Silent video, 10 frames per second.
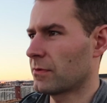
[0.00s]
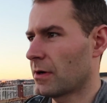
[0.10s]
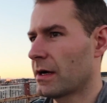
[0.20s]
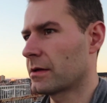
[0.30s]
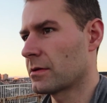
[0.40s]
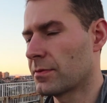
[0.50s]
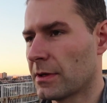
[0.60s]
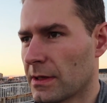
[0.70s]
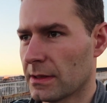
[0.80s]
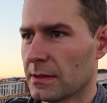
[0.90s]
variety
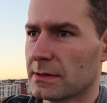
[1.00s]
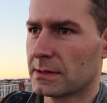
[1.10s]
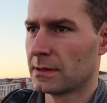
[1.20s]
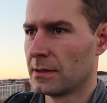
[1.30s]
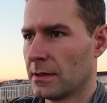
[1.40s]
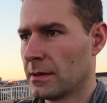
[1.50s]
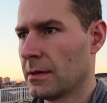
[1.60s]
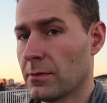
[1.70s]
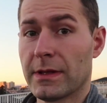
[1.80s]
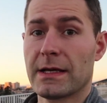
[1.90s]
because,
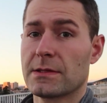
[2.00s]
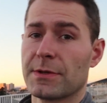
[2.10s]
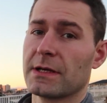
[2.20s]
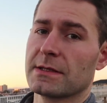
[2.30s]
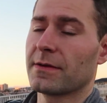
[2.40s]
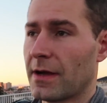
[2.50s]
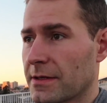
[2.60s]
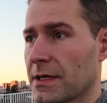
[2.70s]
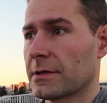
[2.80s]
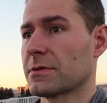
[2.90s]
well, that's because
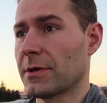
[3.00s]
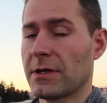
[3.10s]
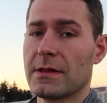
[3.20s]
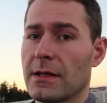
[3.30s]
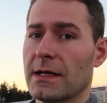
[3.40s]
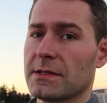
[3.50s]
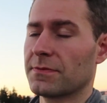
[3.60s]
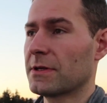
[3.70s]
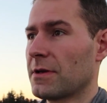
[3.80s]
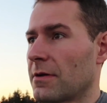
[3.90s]
I talked about it in the last
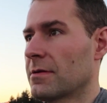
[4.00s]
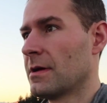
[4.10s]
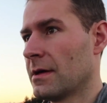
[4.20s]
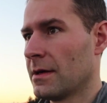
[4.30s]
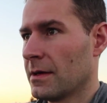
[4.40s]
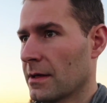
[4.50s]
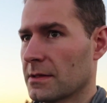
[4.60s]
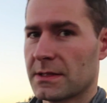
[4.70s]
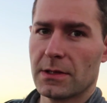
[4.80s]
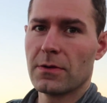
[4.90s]
video.
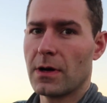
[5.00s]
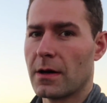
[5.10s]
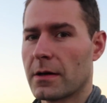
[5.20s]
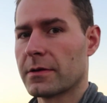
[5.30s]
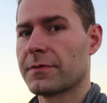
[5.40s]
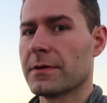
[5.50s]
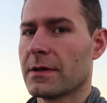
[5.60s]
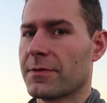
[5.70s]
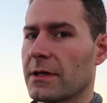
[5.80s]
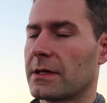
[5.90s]
It's so hard if you
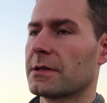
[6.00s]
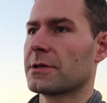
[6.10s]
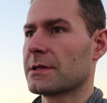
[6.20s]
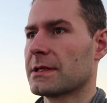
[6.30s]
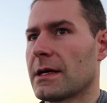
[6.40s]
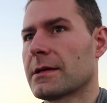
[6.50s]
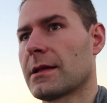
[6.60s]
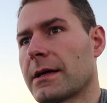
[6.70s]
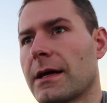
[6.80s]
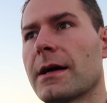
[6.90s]
live in the countryside
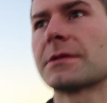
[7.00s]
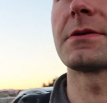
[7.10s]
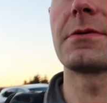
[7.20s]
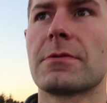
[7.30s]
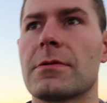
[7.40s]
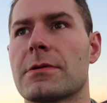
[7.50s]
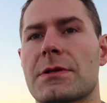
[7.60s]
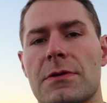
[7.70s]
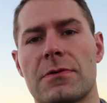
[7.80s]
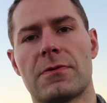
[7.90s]
like I do
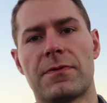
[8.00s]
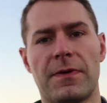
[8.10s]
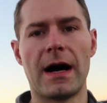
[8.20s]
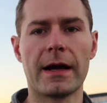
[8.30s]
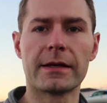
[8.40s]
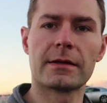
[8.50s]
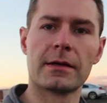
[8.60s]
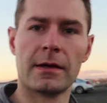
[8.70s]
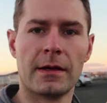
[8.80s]
to find